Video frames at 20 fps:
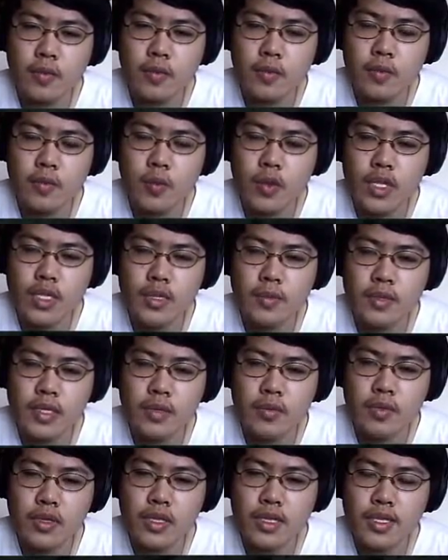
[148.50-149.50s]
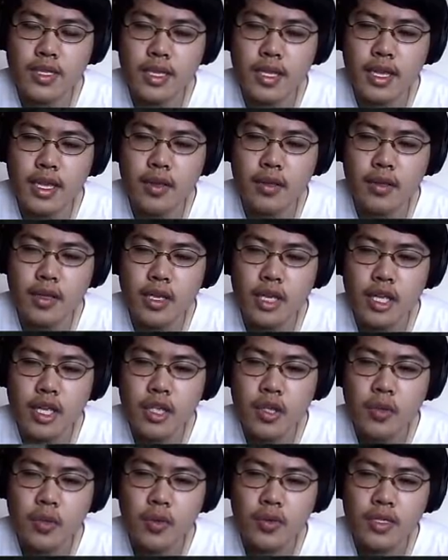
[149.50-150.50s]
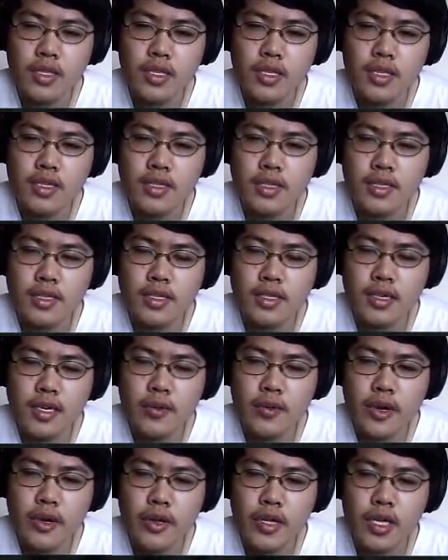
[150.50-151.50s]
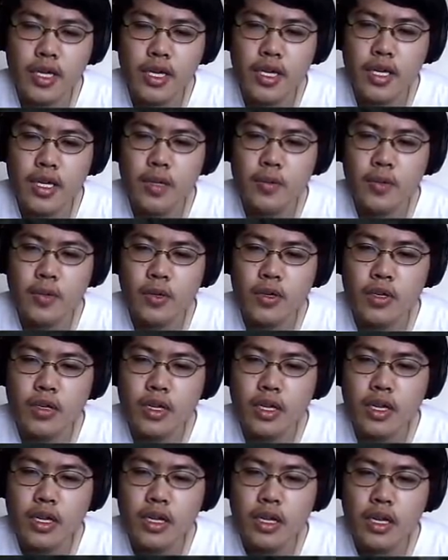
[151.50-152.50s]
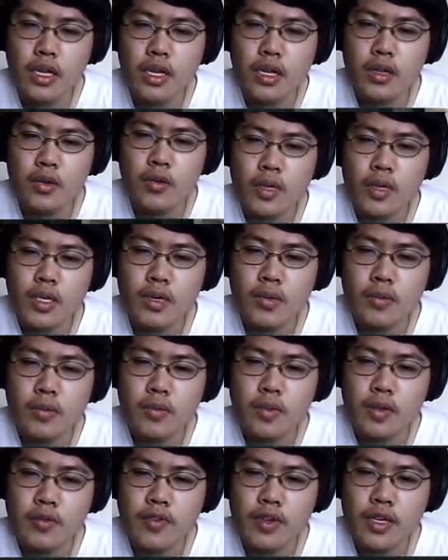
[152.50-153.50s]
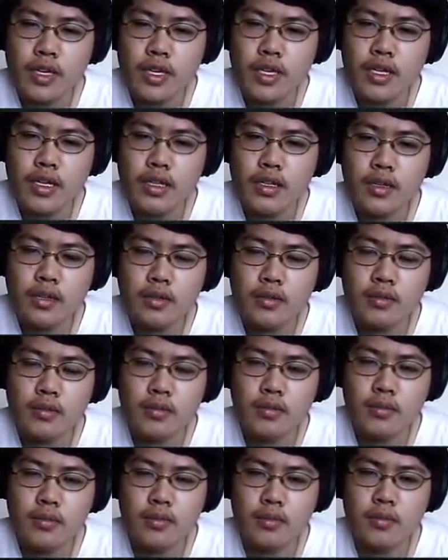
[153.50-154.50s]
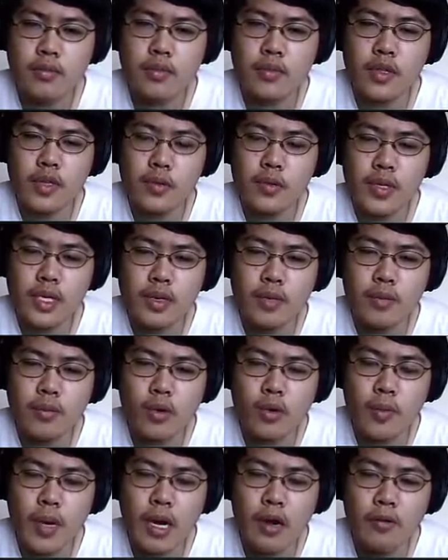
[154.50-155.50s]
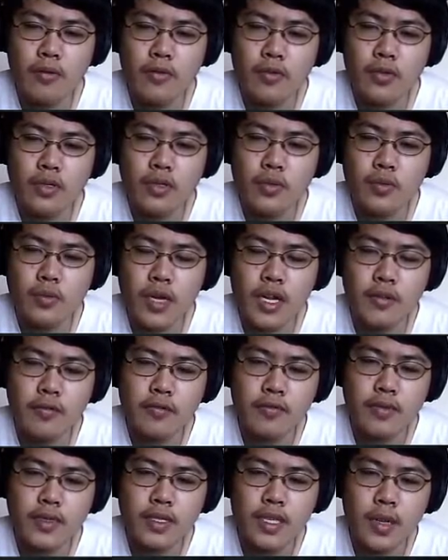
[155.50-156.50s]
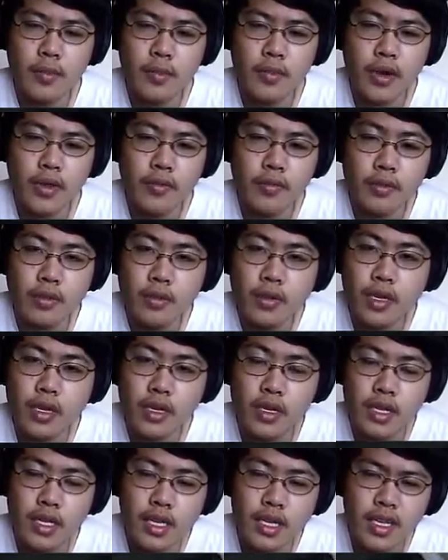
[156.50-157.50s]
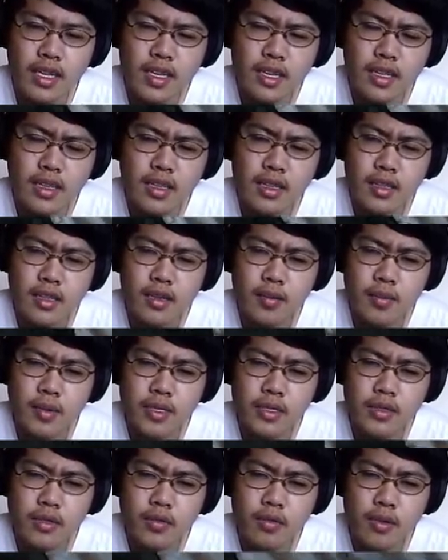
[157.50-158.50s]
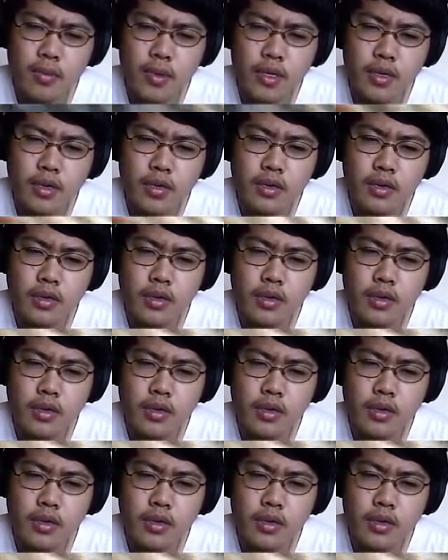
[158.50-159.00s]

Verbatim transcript: once I'm done with this account, you won't see this incendiary gun anymore. Uh, it will different gun. It will be a more powerful rif sniper rifle and a gun, I think, a pistol repeater.